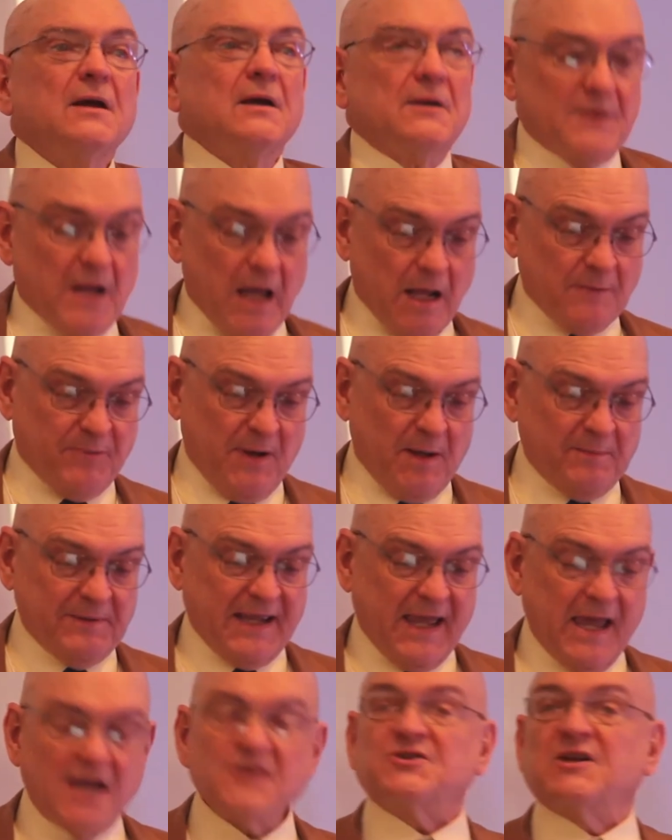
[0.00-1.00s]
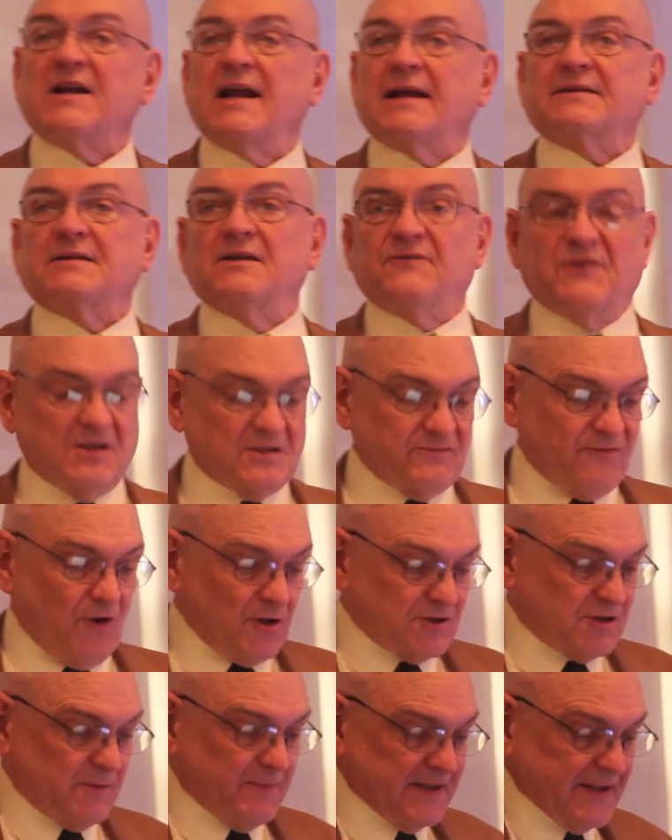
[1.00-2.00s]
Non-publication activities have
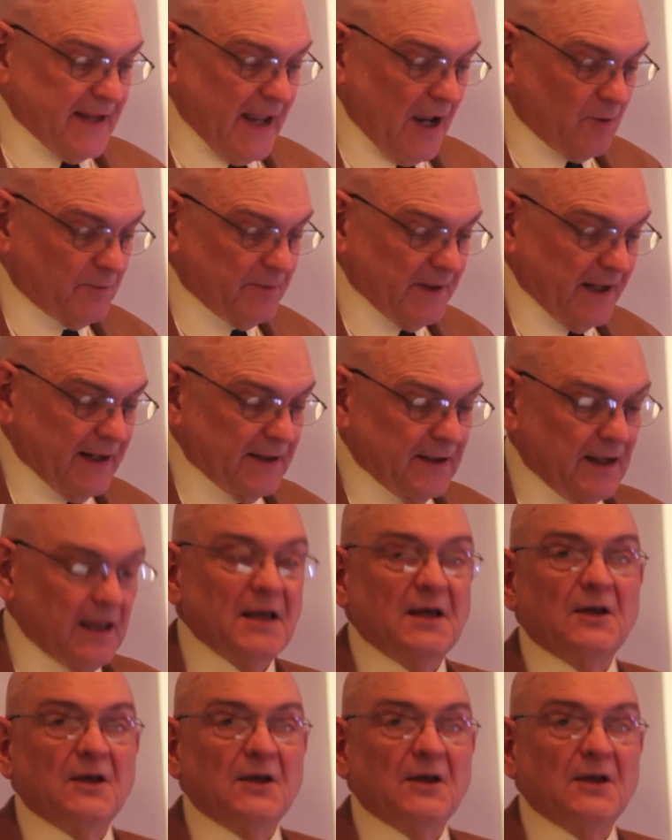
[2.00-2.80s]
also been downplayed.